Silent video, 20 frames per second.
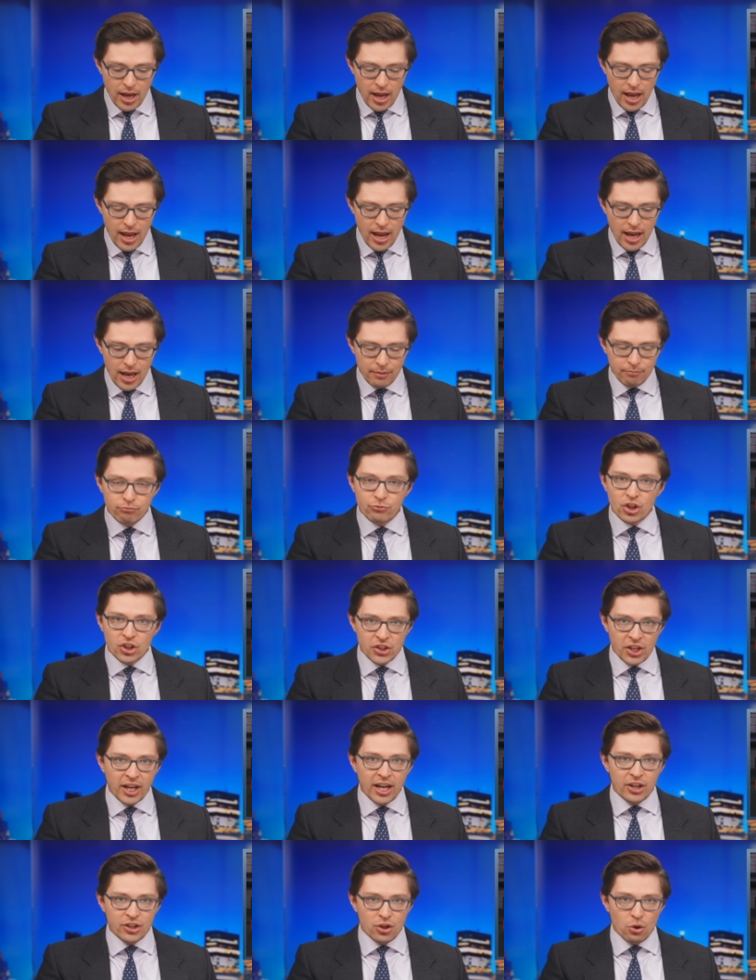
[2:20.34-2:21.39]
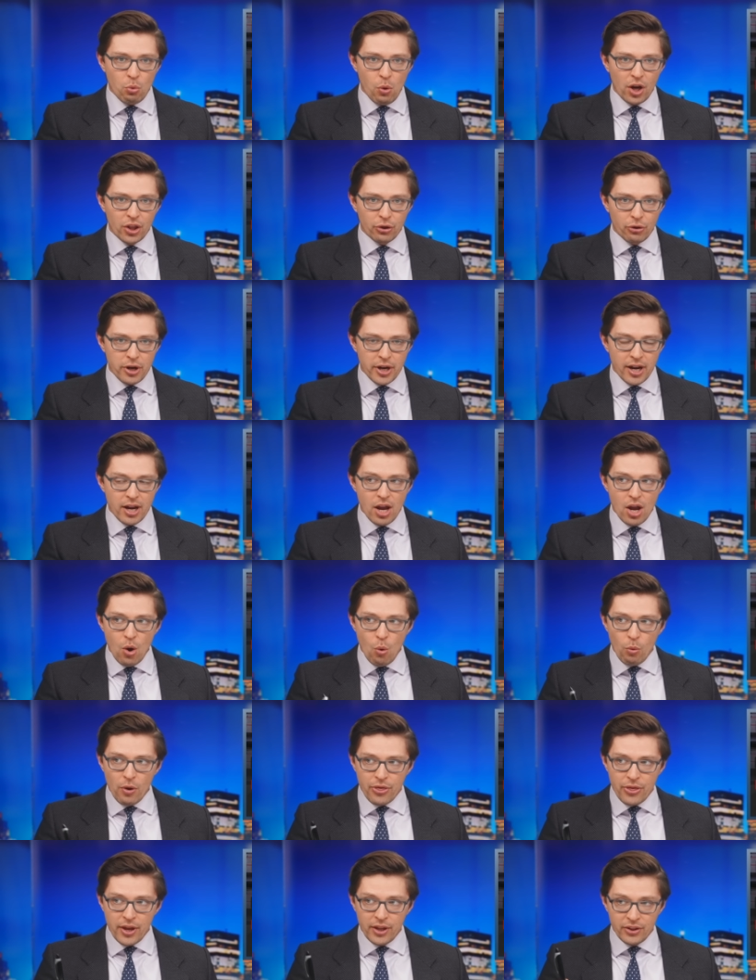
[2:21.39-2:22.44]
And just in case you're wondering,
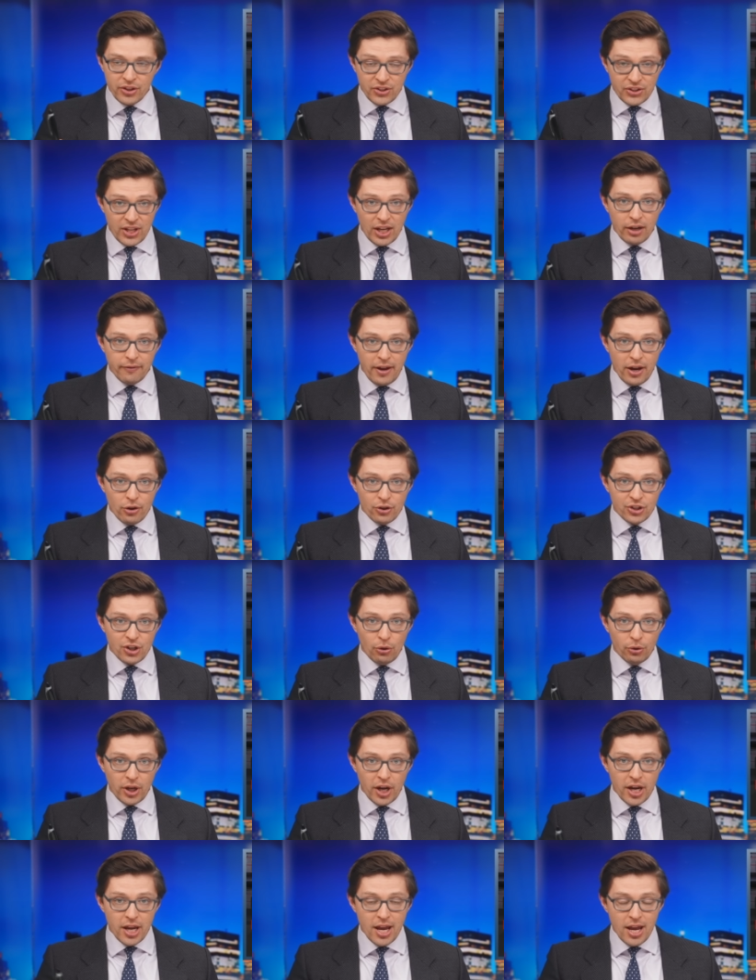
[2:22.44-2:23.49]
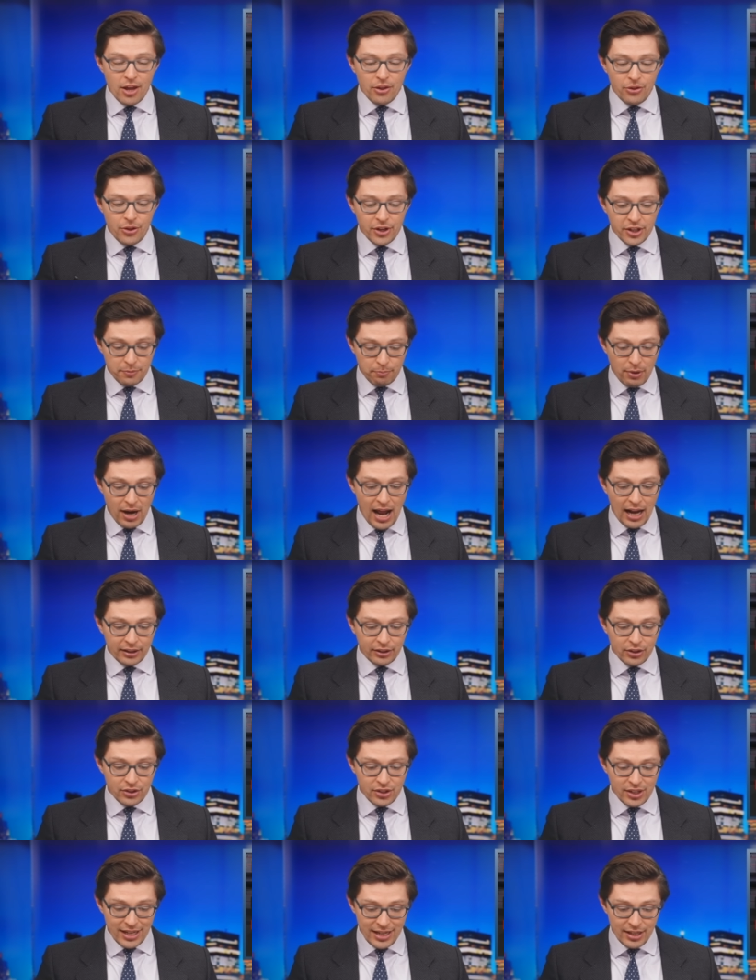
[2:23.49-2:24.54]
within the state of Arizona, this
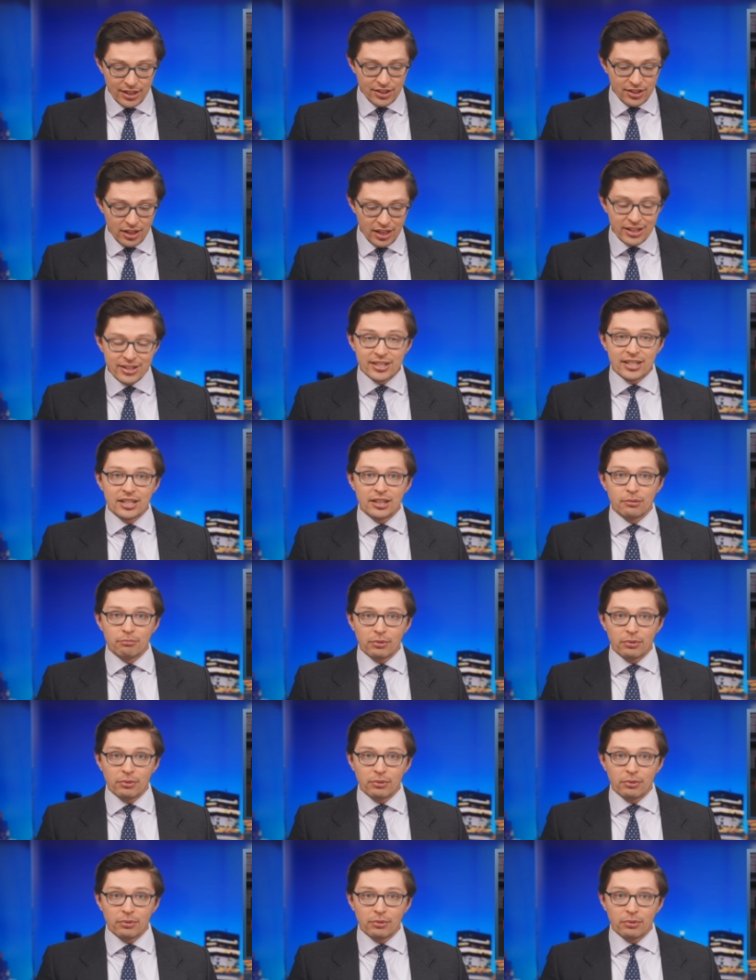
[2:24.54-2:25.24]
practice is indeed